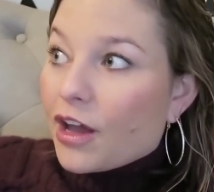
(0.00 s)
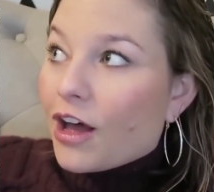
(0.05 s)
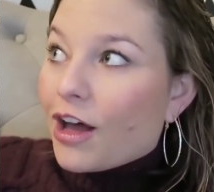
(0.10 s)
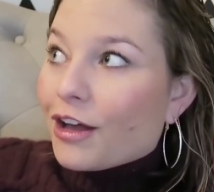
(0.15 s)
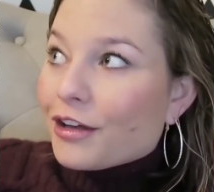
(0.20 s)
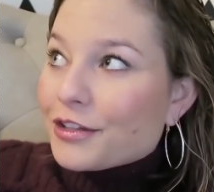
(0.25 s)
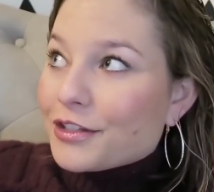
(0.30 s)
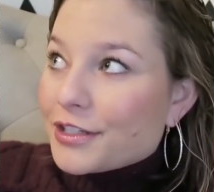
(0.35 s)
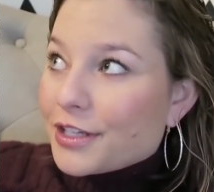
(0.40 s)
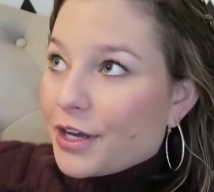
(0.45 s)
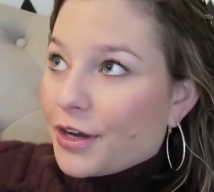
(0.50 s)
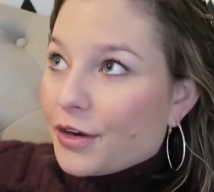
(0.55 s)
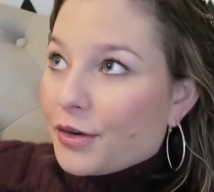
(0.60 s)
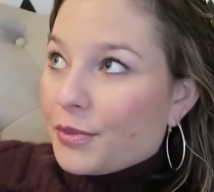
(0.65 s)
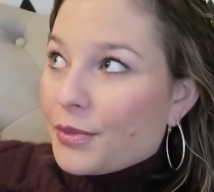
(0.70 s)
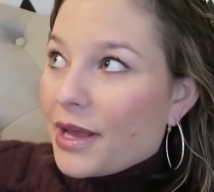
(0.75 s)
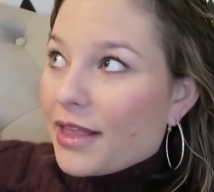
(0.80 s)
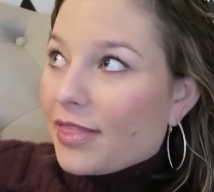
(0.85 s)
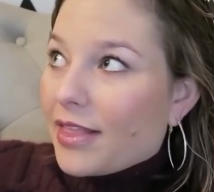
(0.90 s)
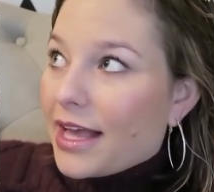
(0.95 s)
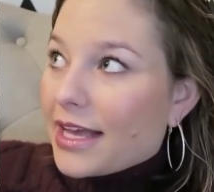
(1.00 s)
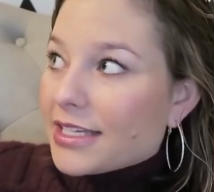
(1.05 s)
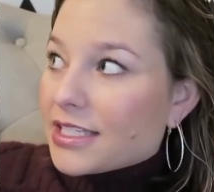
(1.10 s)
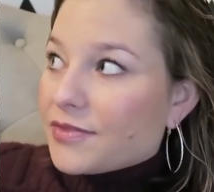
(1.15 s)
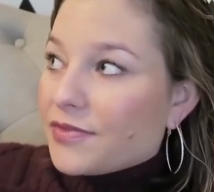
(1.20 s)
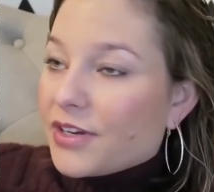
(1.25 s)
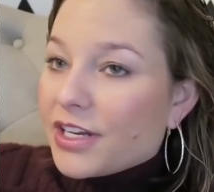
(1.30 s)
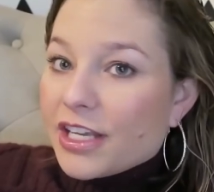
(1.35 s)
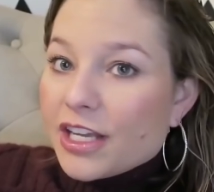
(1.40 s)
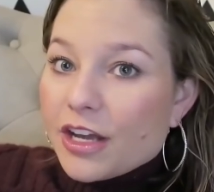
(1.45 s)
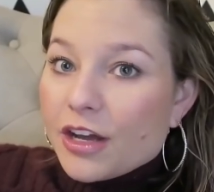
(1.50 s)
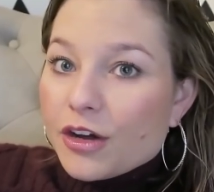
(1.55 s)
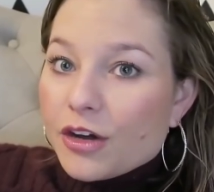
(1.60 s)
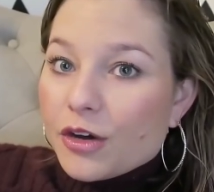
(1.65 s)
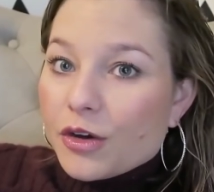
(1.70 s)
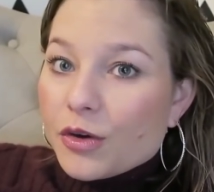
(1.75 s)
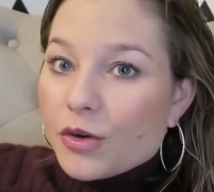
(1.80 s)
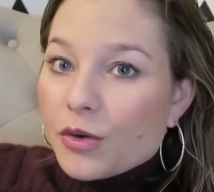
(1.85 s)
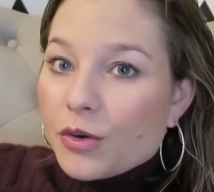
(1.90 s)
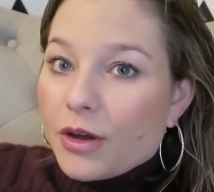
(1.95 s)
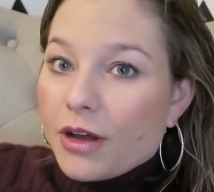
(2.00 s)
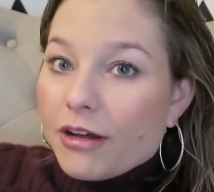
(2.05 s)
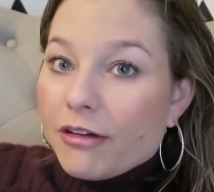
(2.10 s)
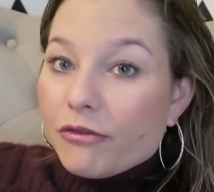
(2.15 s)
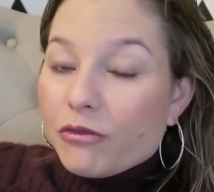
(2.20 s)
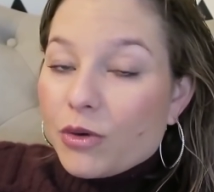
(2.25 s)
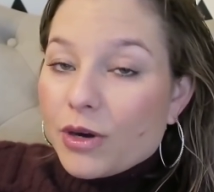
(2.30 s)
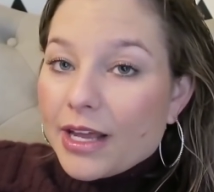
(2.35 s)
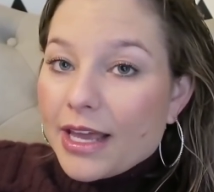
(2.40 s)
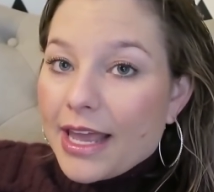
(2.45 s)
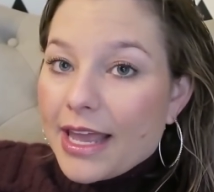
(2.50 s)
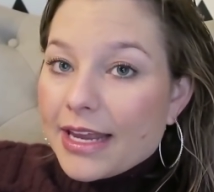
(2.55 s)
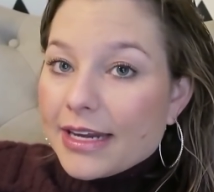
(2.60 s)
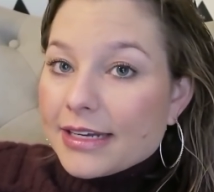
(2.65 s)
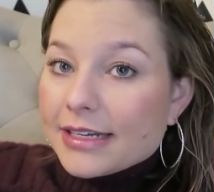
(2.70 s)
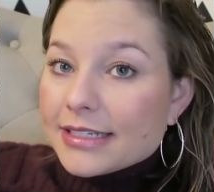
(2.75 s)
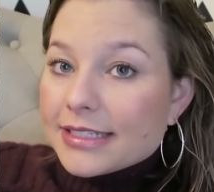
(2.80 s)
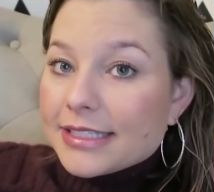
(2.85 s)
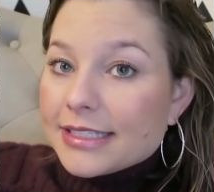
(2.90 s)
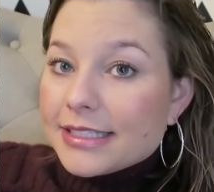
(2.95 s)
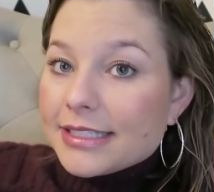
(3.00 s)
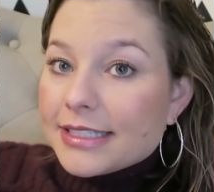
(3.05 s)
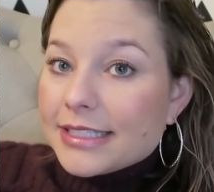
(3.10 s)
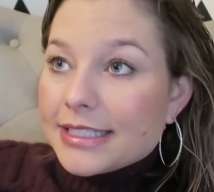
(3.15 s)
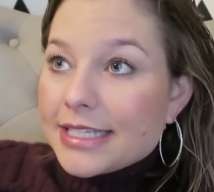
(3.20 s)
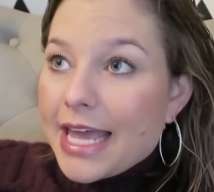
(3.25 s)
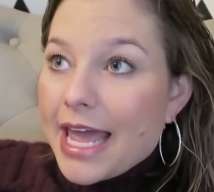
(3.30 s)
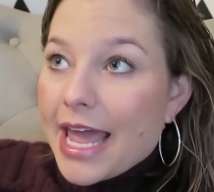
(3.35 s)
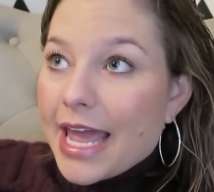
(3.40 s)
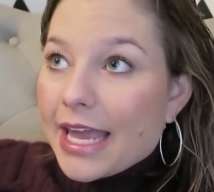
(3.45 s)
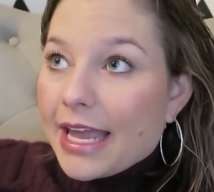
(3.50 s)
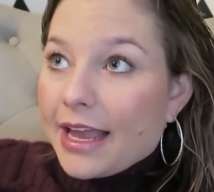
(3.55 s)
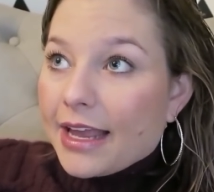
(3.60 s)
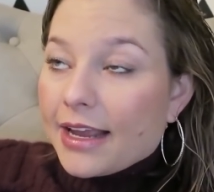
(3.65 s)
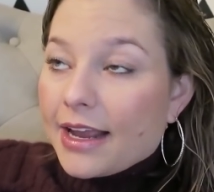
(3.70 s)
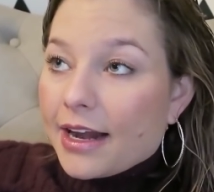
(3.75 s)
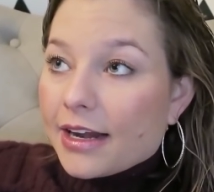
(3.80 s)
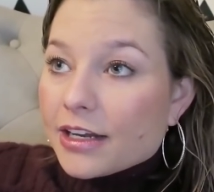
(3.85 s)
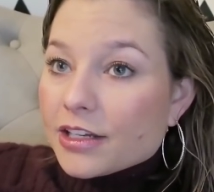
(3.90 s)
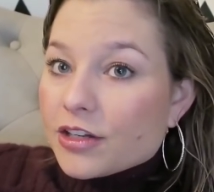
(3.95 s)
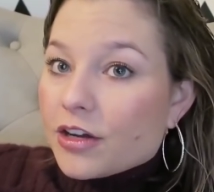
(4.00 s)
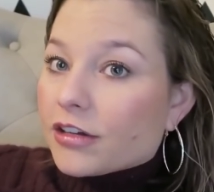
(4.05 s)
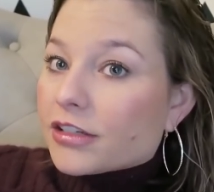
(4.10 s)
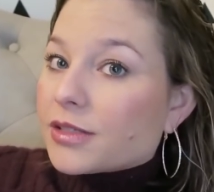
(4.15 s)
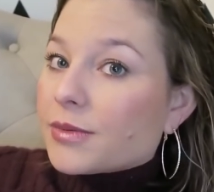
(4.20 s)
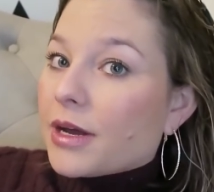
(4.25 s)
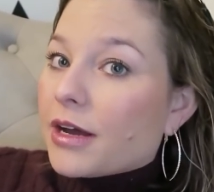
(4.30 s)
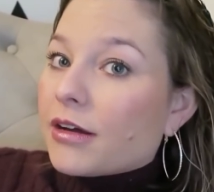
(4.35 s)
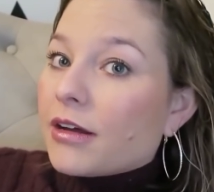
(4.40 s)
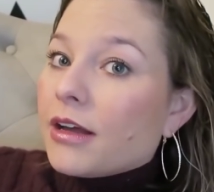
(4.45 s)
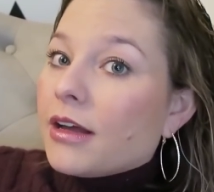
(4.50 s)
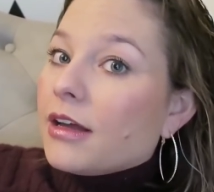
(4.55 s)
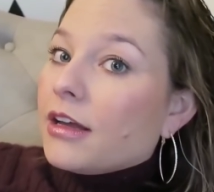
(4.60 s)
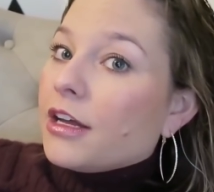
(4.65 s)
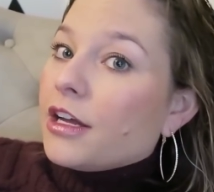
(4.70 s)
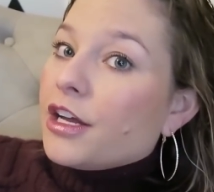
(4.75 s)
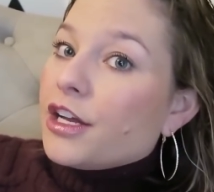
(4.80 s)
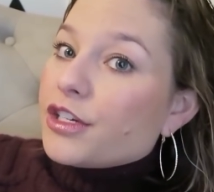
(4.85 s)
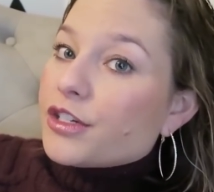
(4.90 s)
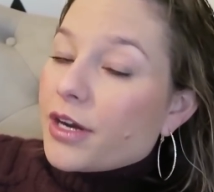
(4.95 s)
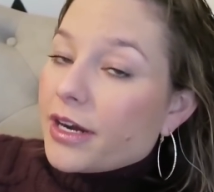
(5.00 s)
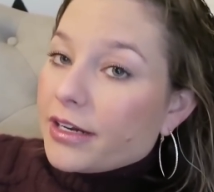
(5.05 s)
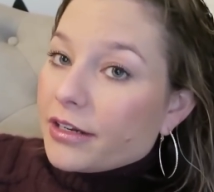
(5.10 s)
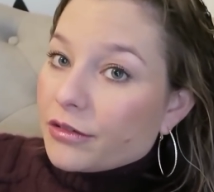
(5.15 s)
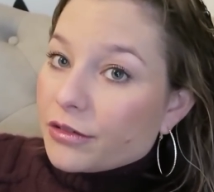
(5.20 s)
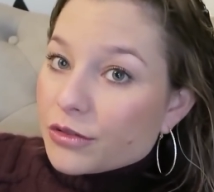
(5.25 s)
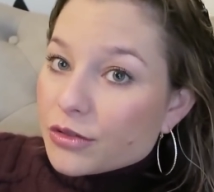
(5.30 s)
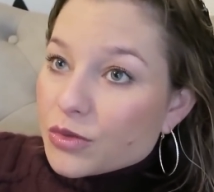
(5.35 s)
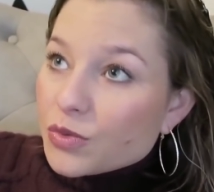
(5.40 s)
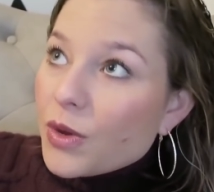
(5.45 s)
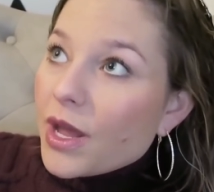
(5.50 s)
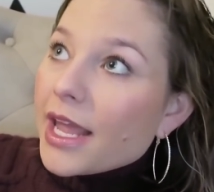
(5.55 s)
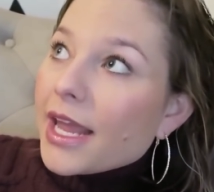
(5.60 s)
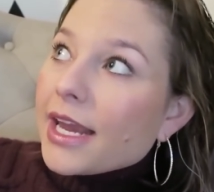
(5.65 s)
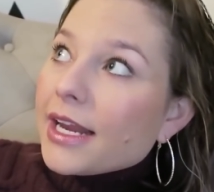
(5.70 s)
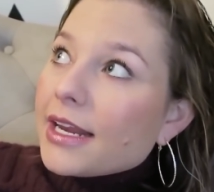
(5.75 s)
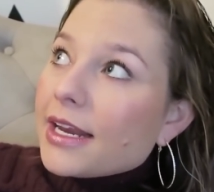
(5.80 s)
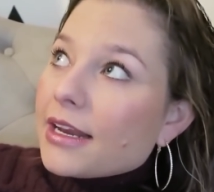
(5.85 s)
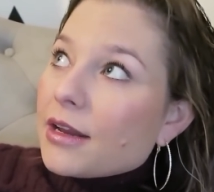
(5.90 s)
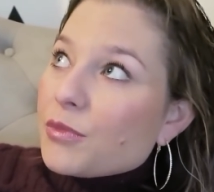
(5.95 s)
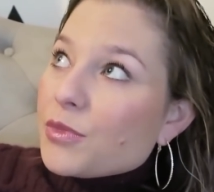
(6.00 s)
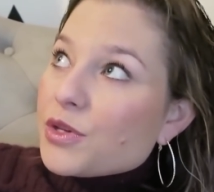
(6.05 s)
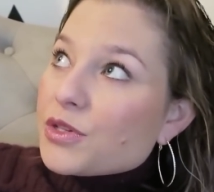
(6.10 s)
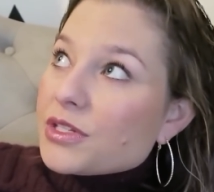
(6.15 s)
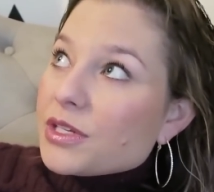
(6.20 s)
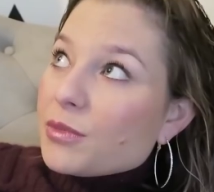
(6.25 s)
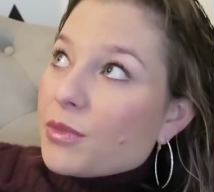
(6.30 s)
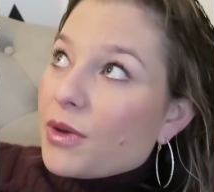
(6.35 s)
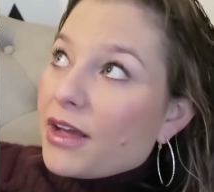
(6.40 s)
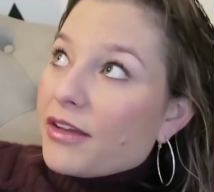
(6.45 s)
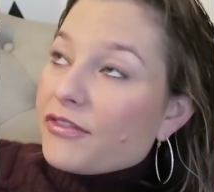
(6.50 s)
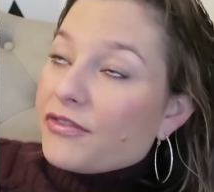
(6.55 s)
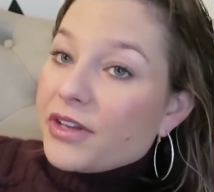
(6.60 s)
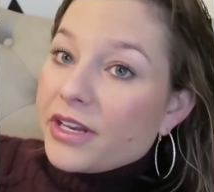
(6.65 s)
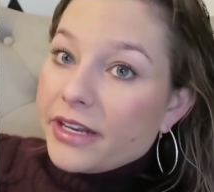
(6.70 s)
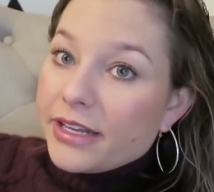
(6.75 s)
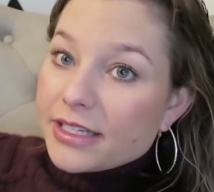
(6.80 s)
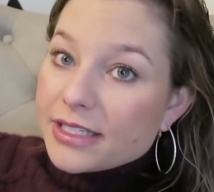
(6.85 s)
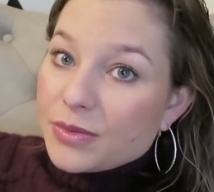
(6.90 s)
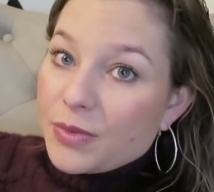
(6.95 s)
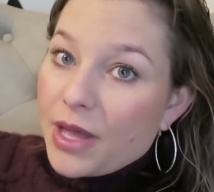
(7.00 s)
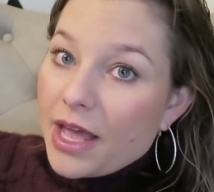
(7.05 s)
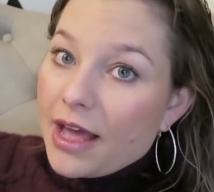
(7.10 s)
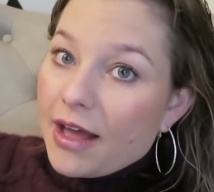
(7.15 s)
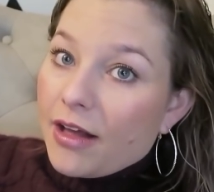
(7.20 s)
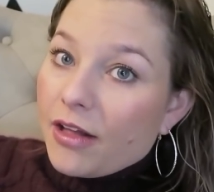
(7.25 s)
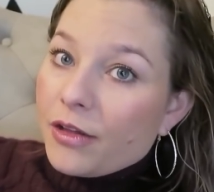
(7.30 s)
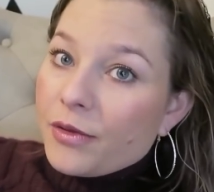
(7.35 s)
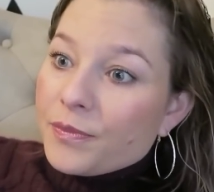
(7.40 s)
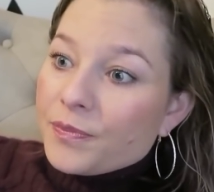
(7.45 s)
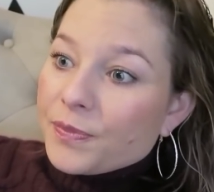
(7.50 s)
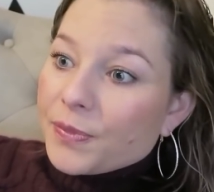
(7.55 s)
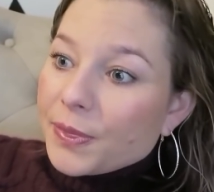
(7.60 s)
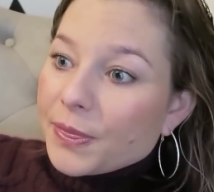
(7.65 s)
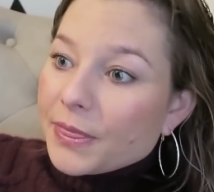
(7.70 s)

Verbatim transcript: Also, my last video of what I ate in a day, I kind of talked about trying to lose weight, and I'm using my Fitness Pal.